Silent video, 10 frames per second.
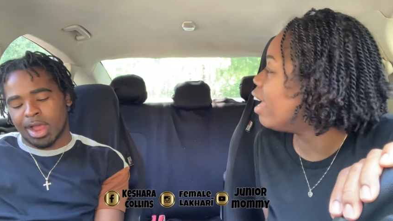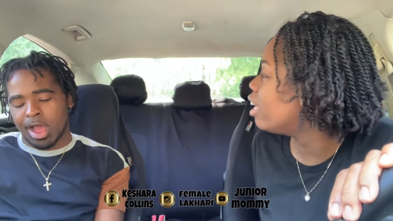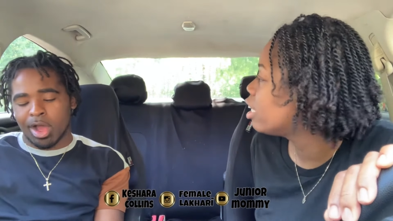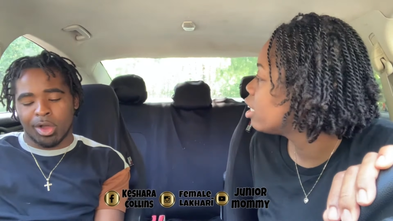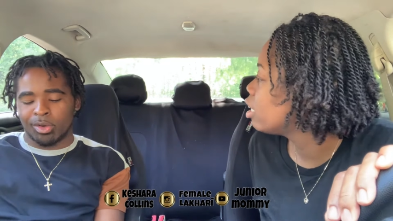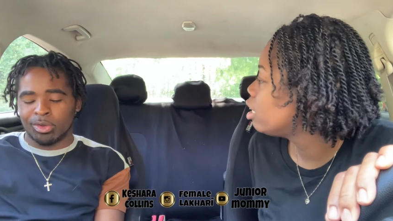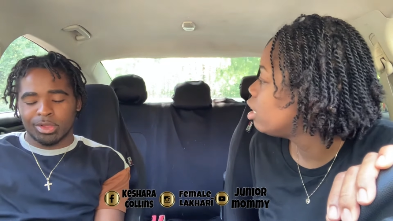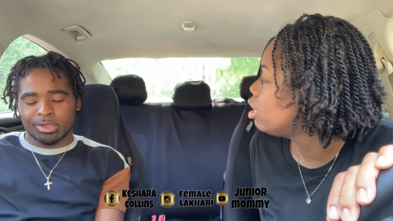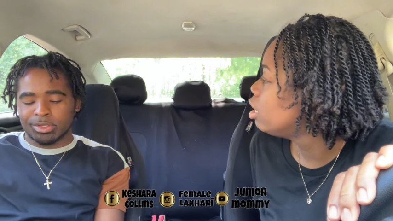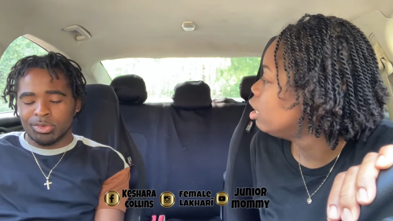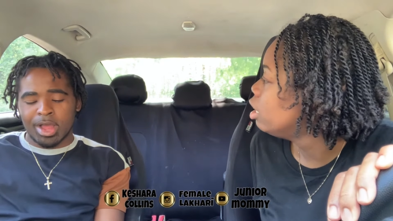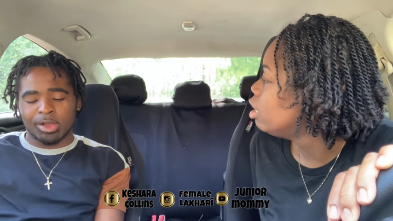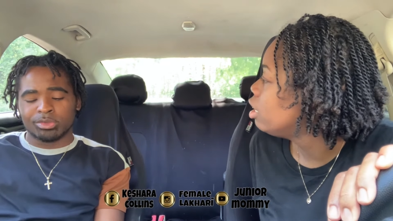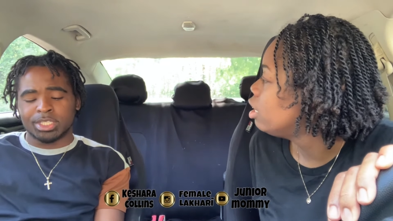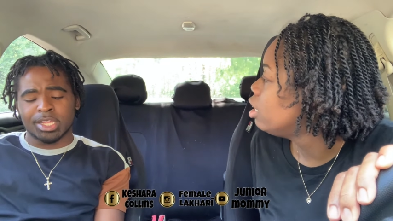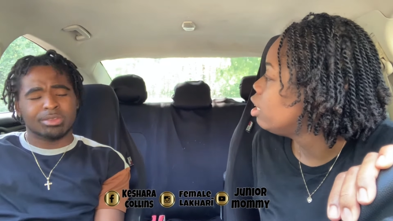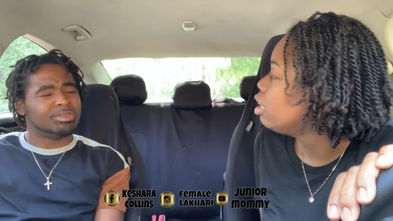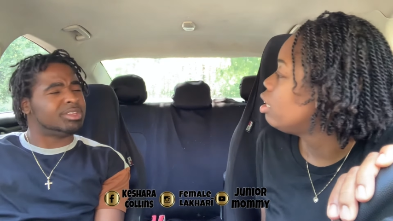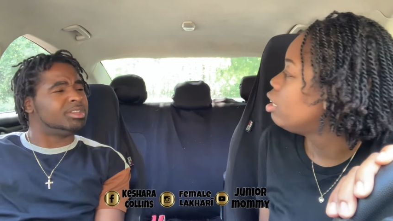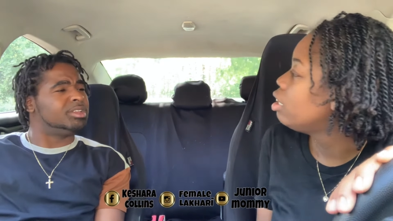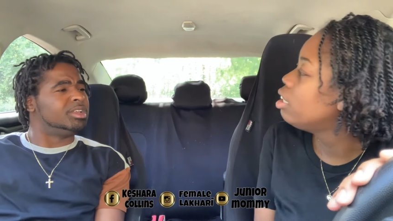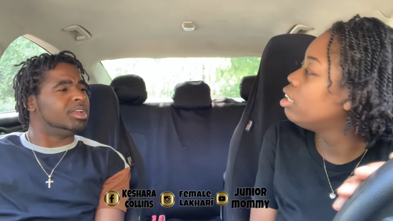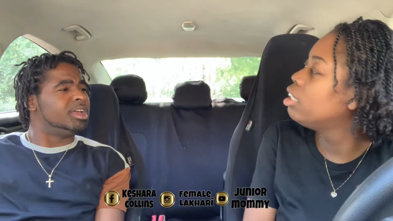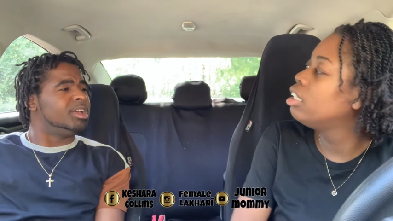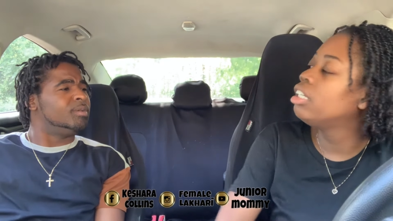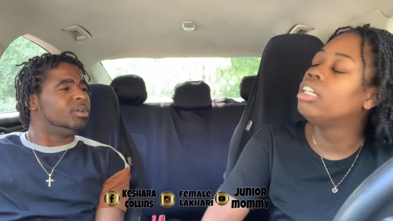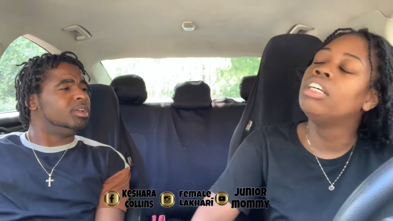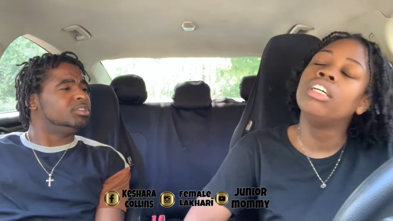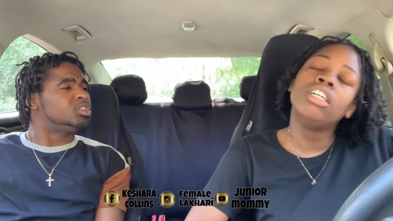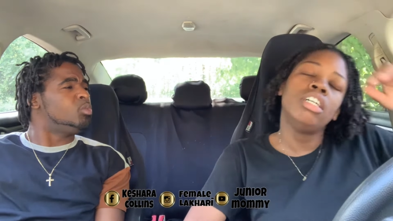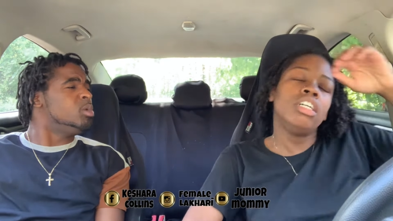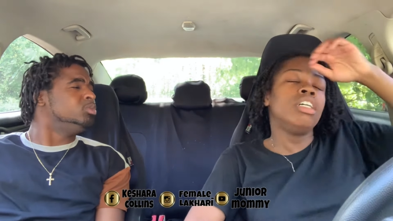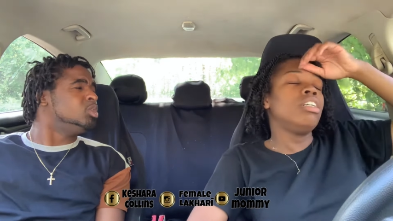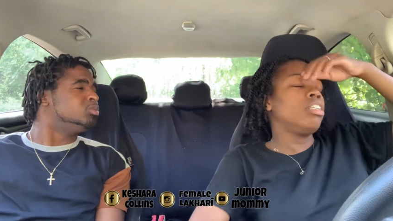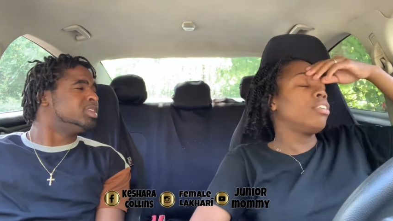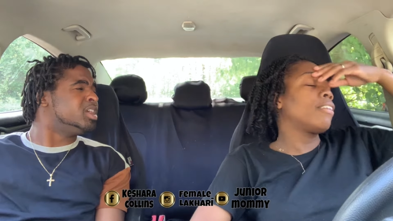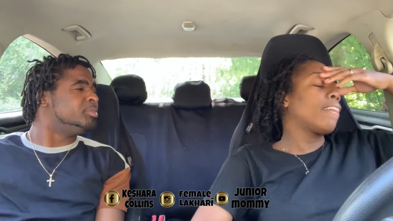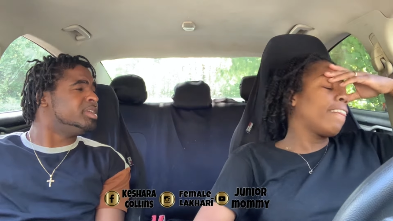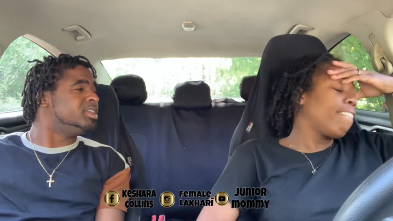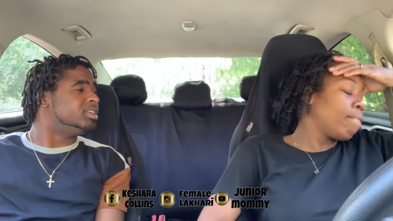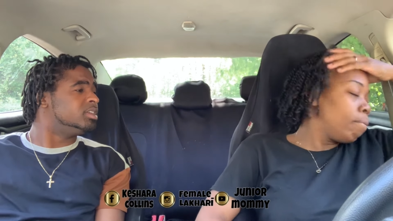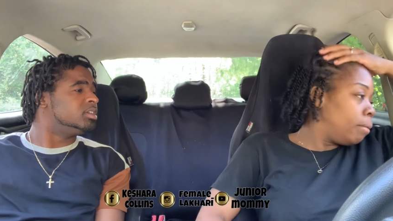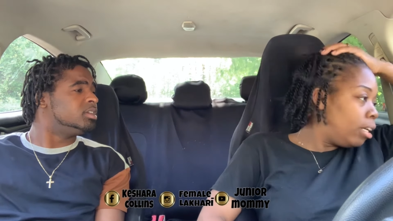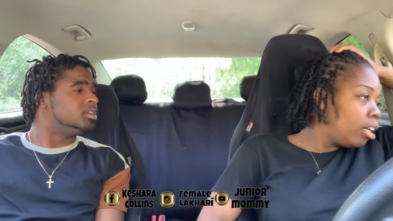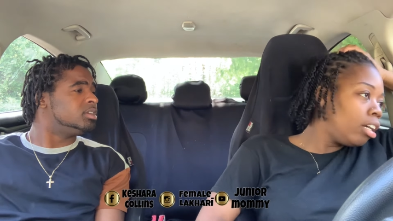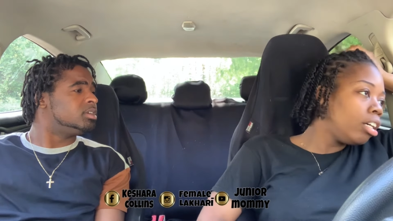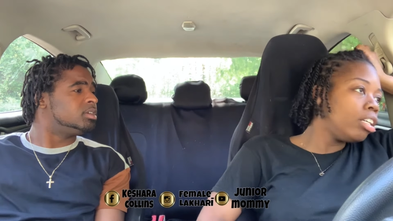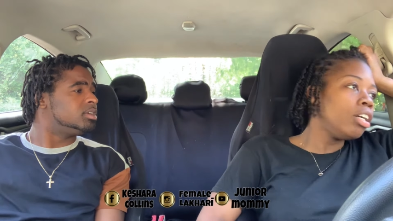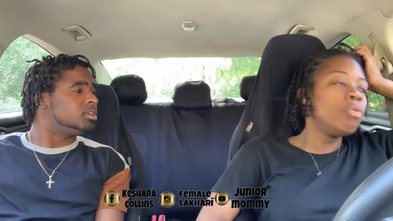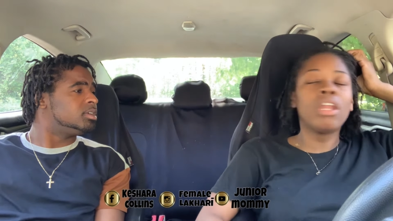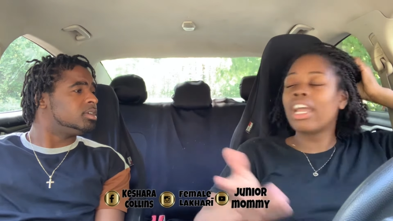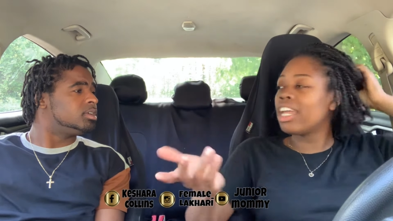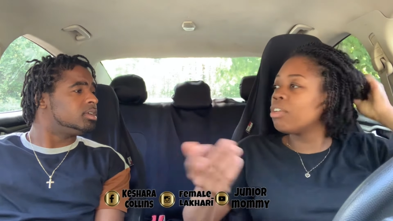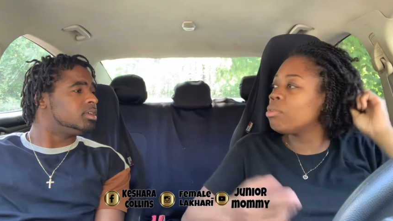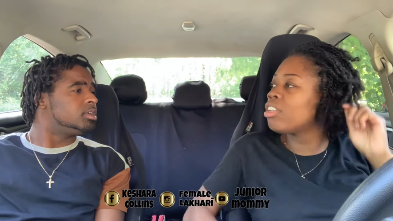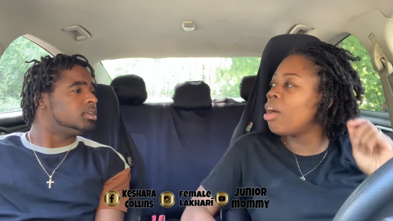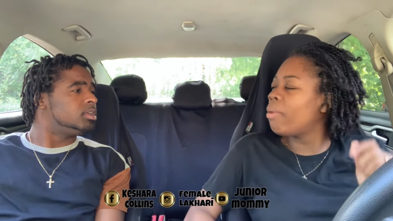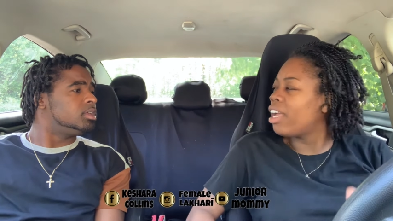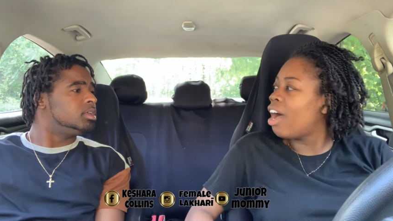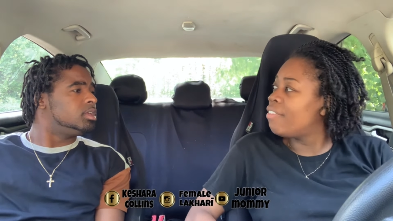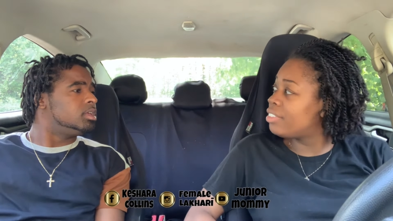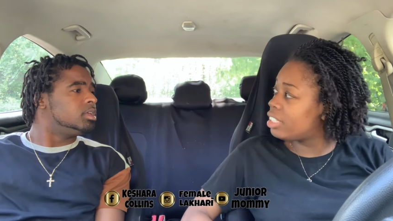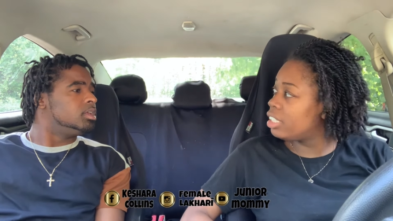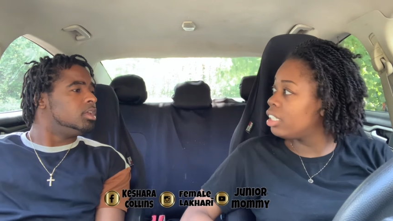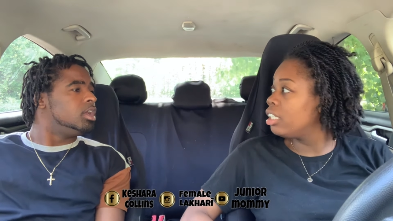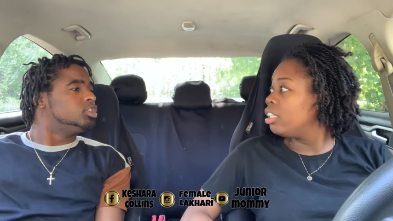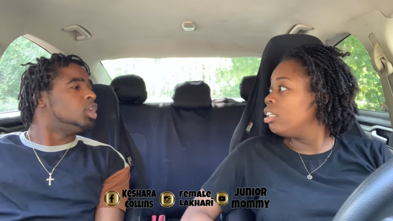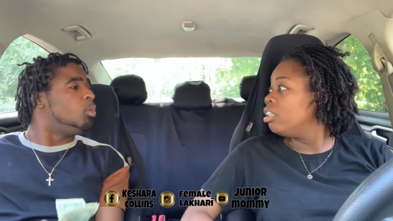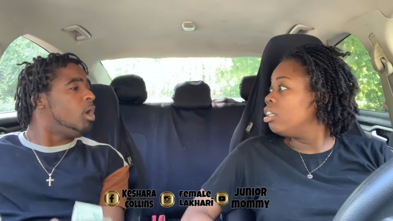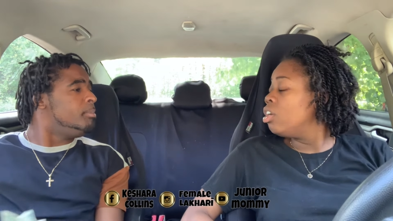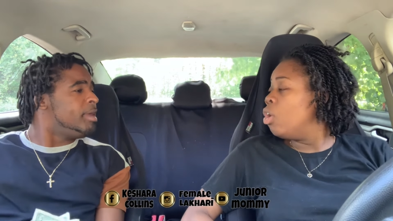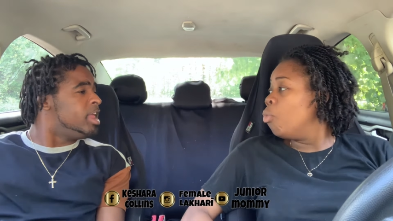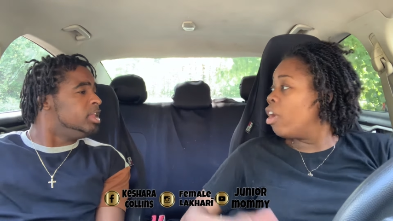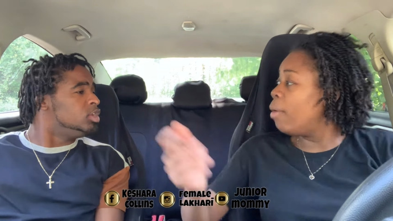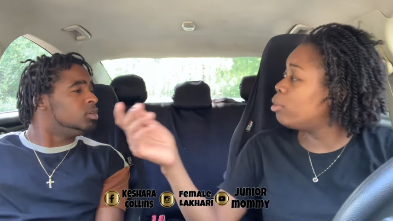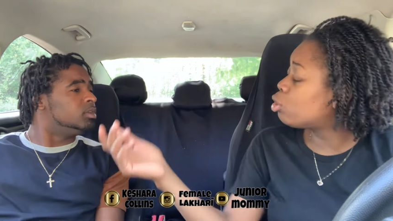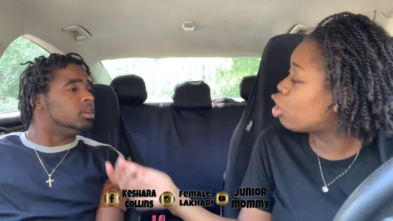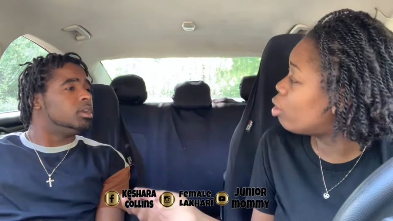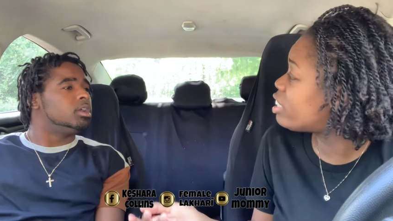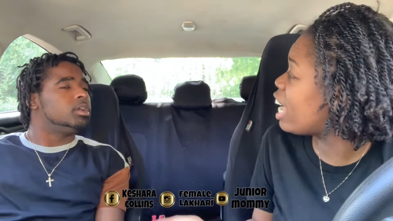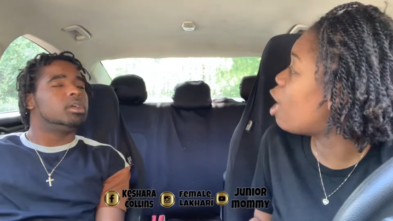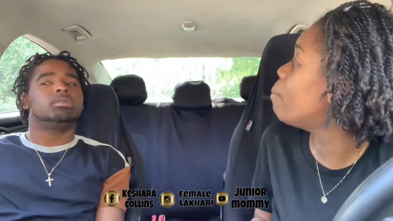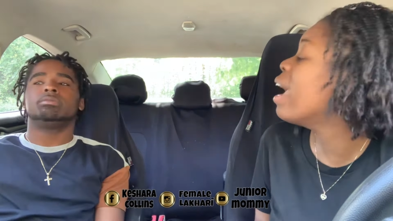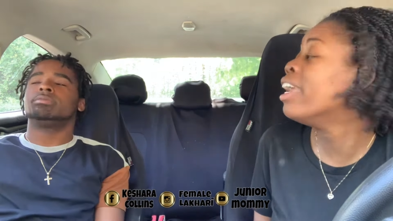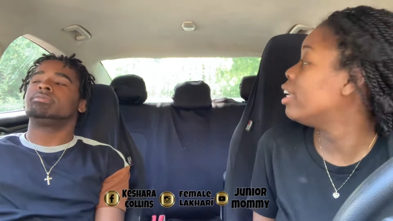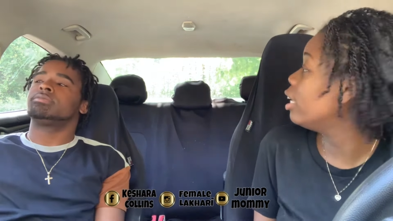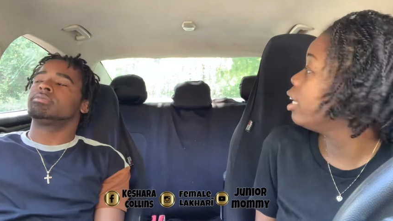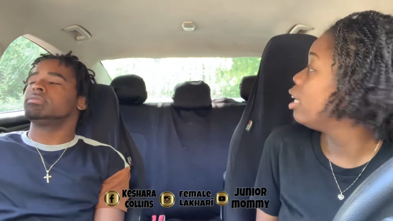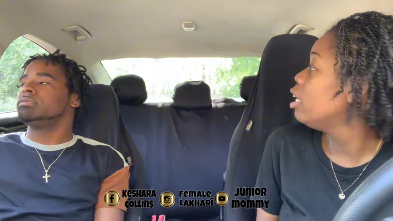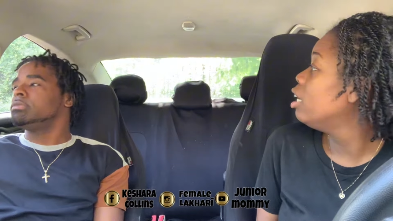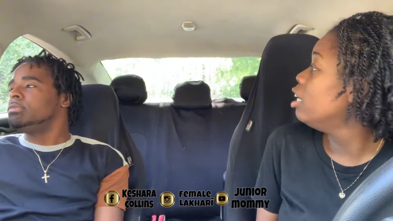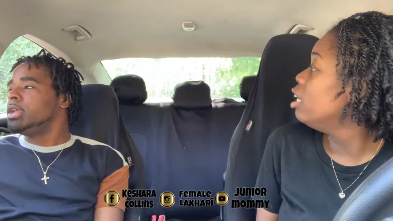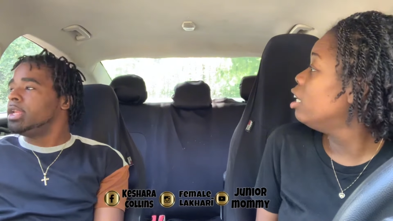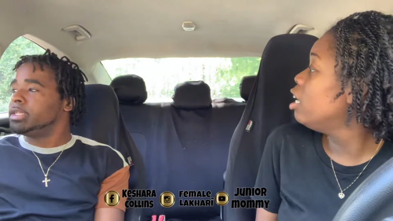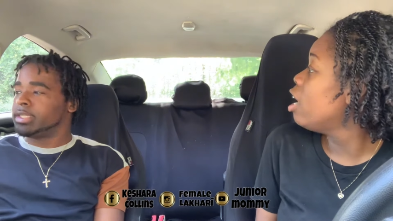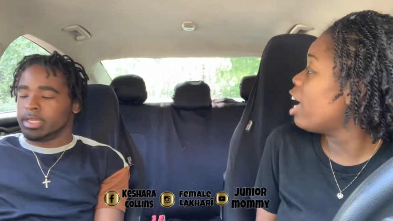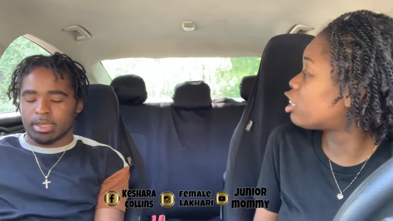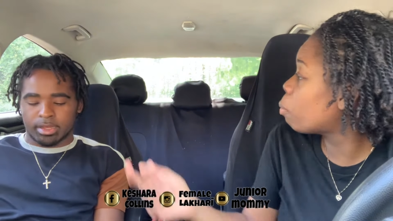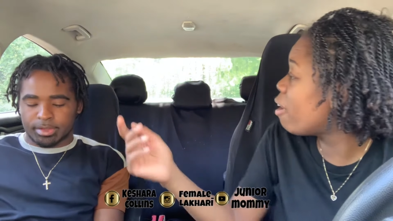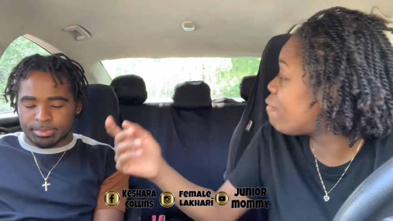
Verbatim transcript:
Speaker 1: no. You're not gonna sit. So when were you gonna tell me?
Speaker 2: When I got the result back, obviously.
Speaker 1: So what man? When you... was you gonna
Speaker 2: tell me?
Speaker 1: Man, listen. That you
Speaker 2: been